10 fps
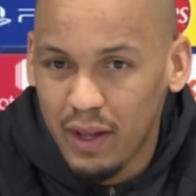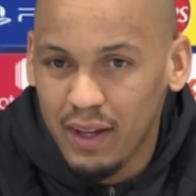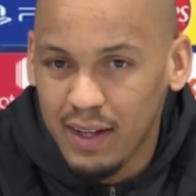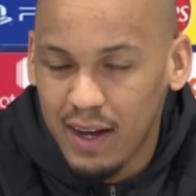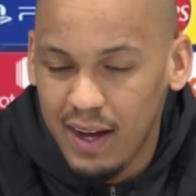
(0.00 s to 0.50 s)

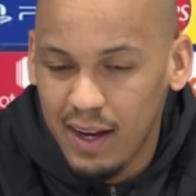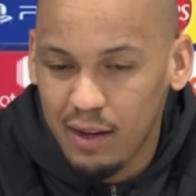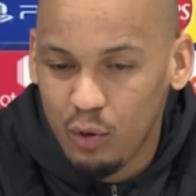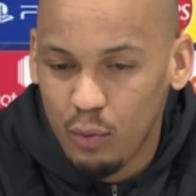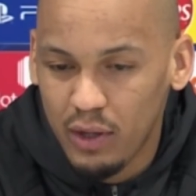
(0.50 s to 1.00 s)
play in a high
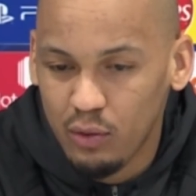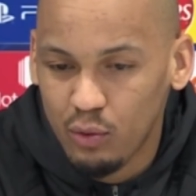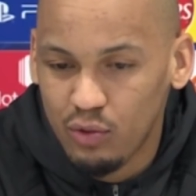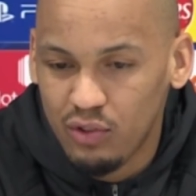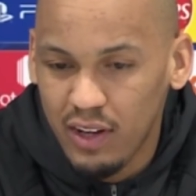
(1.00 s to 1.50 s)
level when
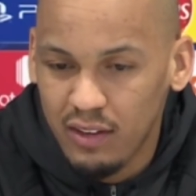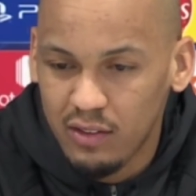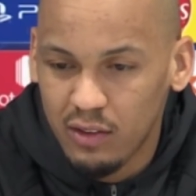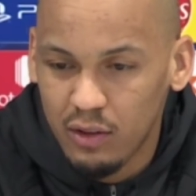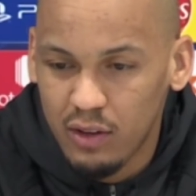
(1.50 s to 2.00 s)
you
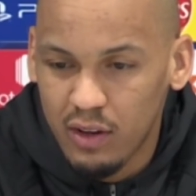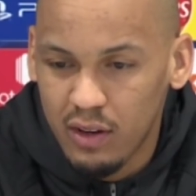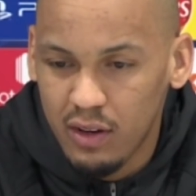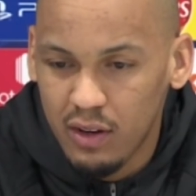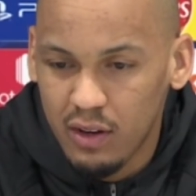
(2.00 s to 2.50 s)
change
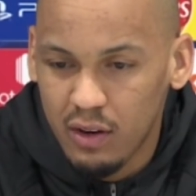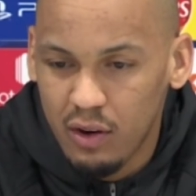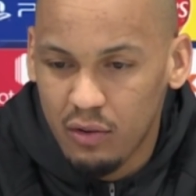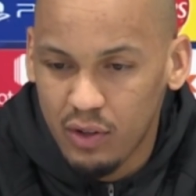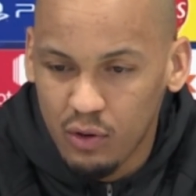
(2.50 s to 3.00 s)

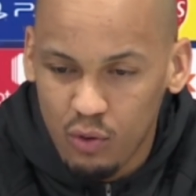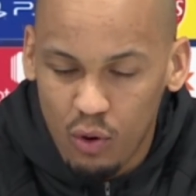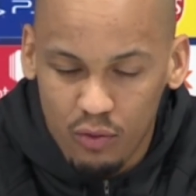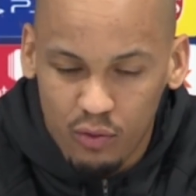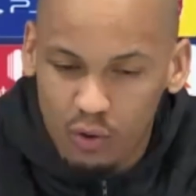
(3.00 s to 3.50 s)

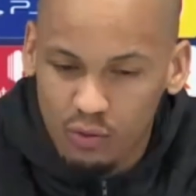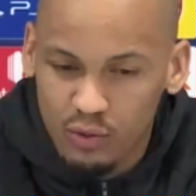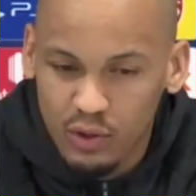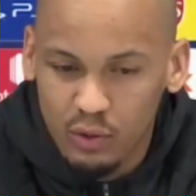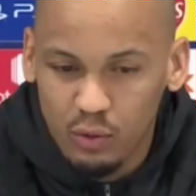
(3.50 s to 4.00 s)
of
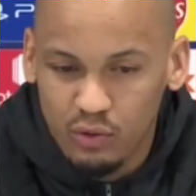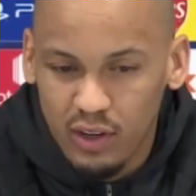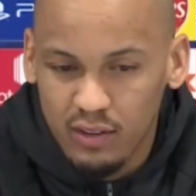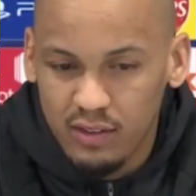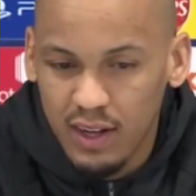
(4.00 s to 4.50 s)
country, you
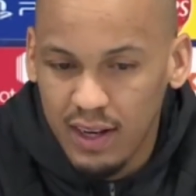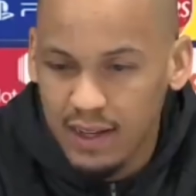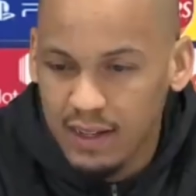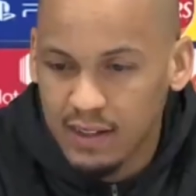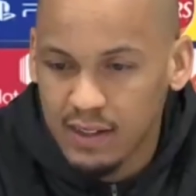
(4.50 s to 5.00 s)
change the
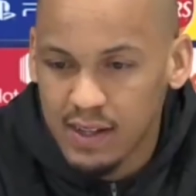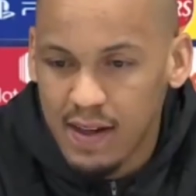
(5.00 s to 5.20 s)
league.